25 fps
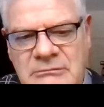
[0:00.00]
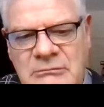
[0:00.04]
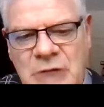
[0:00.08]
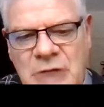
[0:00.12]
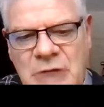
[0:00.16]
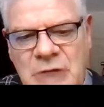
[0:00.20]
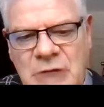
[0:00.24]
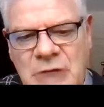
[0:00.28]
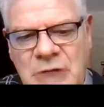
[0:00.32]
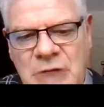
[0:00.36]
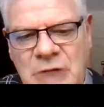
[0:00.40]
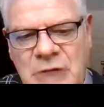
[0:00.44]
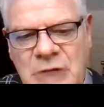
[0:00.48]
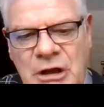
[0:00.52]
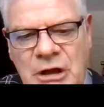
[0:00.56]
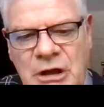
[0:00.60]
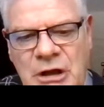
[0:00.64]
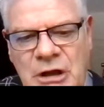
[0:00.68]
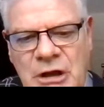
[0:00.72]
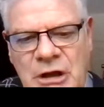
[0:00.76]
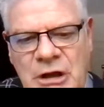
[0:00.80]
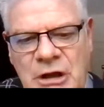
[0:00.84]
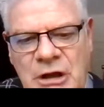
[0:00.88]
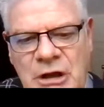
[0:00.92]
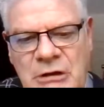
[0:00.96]
a bit of a
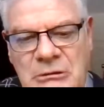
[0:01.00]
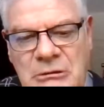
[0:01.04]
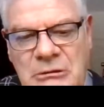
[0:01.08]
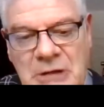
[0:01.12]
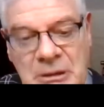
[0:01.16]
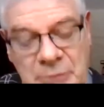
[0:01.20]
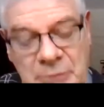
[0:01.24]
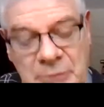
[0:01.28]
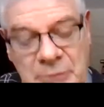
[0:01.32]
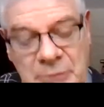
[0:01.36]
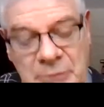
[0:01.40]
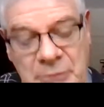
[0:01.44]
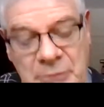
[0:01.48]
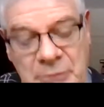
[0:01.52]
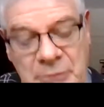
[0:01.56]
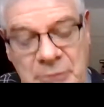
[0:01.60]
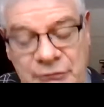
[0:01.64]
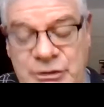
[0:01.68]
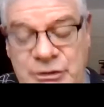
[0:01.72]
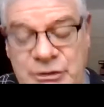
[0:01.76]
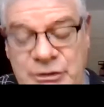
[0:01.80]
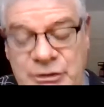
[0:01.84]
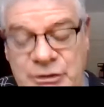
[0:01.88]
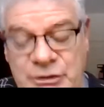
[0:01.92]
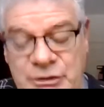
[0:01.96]
challenge for certain
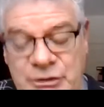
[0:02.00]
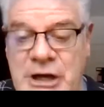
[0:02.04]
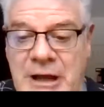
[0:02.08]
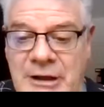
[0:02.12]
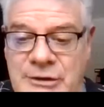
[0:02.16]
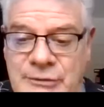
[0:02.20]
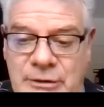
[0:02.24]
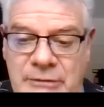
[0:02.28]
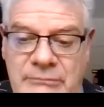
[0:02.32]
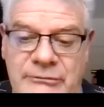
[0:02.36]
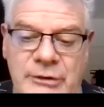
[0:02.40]
individuals,